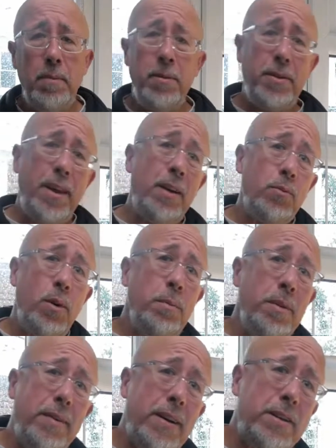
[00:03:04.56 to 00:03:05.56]
But then when
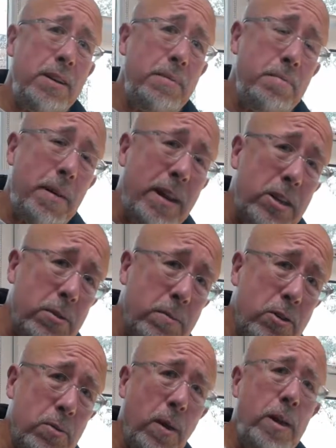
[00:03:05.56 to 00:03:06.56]
we've actually managed to
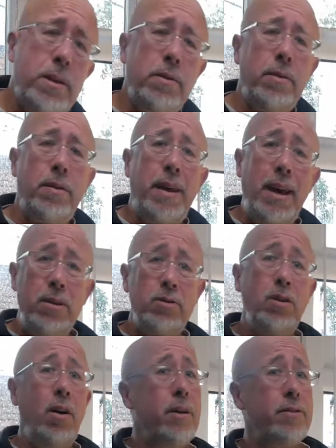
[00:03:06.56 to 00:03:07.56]
persuade you that the
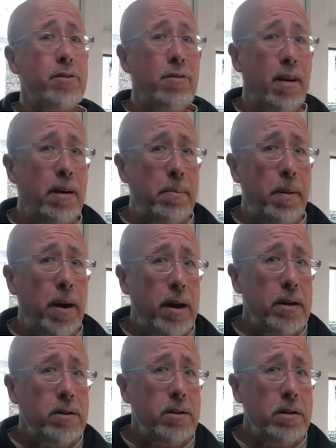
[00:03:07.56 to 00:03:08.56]
outside is a great
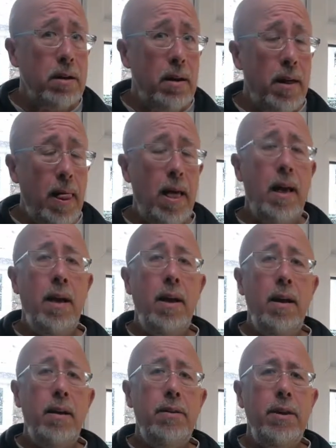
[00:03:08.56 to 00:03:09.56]
place,
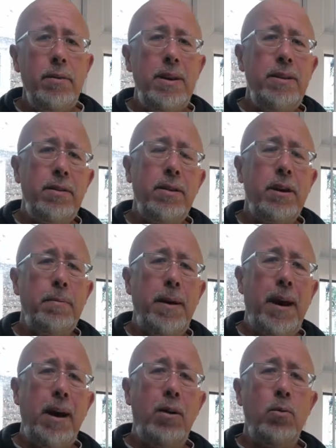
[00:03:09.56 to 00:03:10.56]
then we need to think about
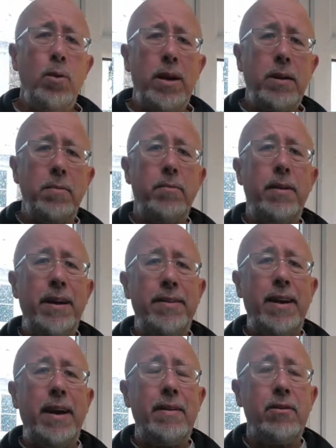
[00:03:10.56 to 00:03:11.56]
how we can bring
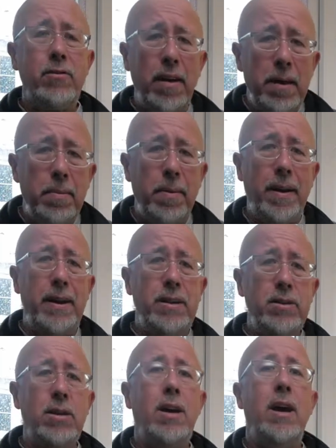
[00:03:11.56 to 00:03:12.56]
that great
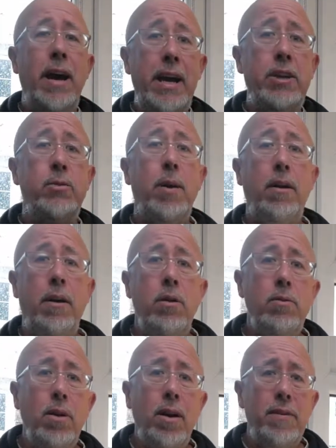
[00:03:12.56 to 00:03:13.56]
place into our
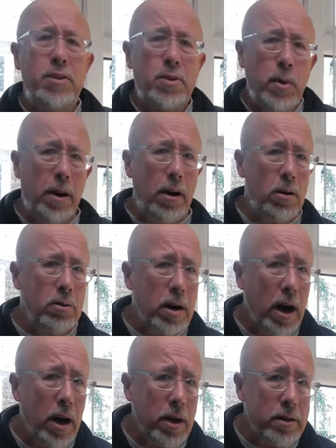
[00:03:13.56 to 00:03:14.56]
own lives, into our own
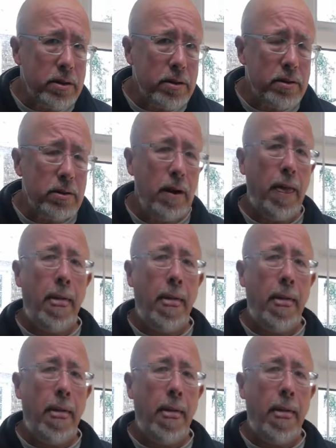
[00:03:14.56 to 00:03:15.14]
gardens.